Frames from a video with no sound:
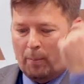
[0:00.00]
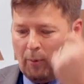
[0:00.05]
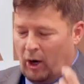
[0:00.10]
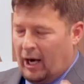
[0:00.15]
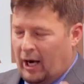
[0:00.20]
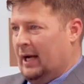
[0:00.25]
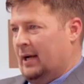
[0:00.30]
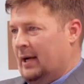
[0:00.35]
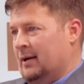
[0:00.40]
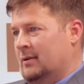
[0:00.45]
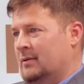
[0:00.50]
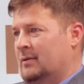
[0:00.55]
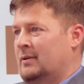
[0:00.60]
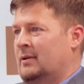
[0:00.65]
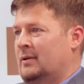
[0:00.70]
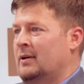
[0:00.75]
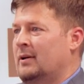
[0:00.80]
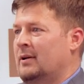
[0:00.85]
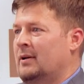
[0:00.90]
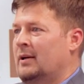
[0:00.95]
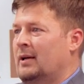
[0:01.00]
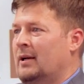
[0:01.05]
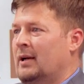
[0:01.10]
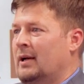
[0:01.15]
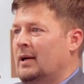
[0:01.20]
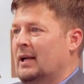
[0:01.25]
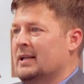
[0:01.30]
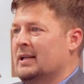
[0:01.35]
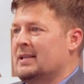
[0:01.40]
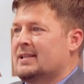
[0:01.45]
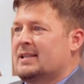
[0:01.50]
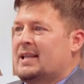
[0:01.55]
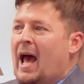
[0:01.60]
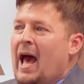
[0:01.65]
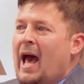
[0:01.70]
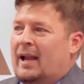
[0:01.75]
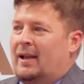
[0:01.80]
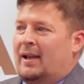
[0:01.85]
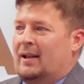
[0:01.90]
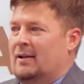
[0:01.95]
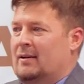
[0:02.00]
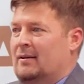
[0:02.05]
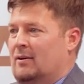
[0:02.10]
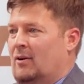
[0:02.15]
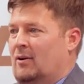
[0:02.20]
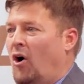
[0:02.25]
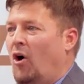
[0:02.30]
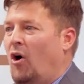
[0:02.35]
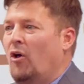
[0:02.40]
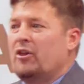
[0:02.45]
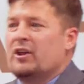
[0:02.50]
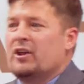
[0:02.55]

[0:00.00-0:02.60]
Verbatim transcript: brain. Instead, all